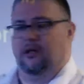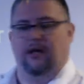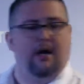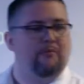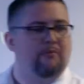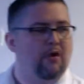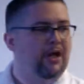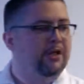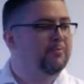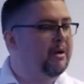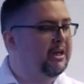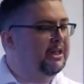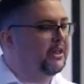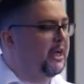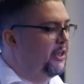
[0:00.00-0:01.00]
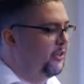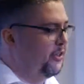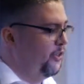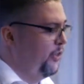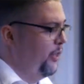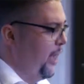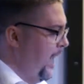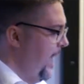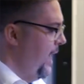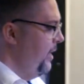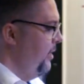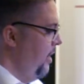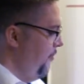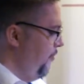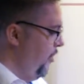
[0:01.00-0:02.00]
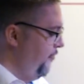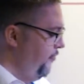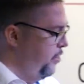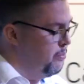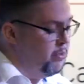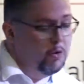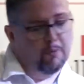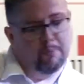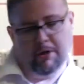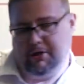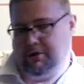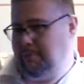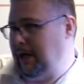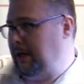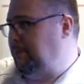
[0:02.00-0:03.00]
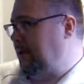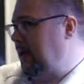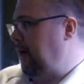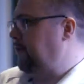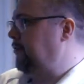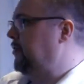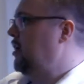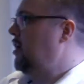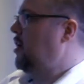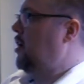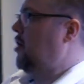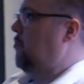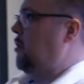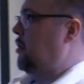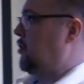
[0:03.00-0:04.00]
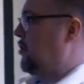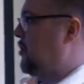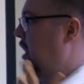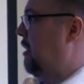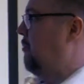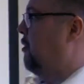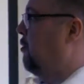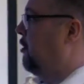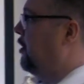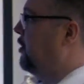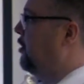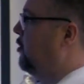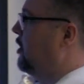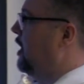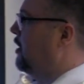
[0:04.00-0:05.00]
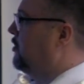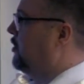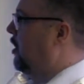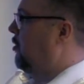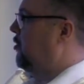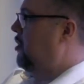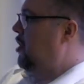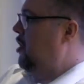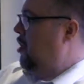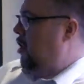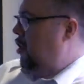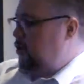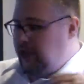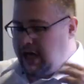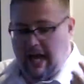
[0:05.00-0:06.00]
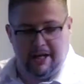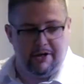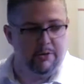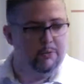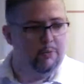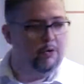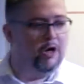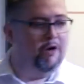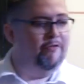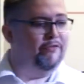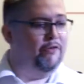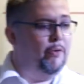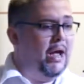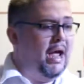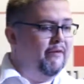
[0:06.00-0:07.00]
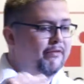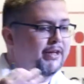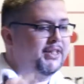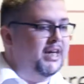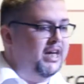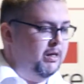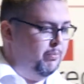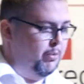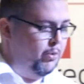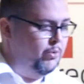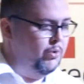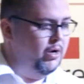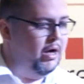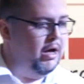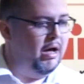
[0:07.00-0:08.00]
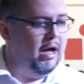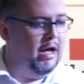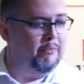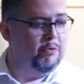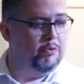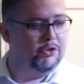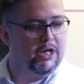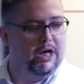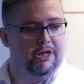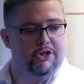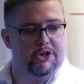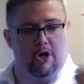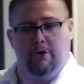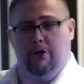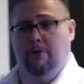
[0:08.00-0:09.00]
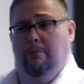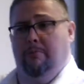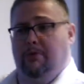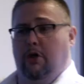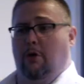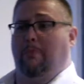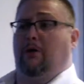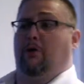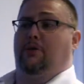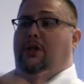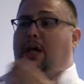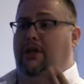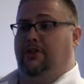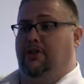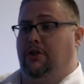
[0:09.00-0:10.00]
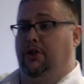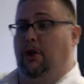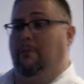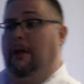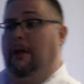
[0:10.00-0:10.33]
And write as many tests as you can. I've got a few more bits of paper left. But as a team, we want to do that. So at the end, we'll go through every table and we'll say, show, you, show me your test and show me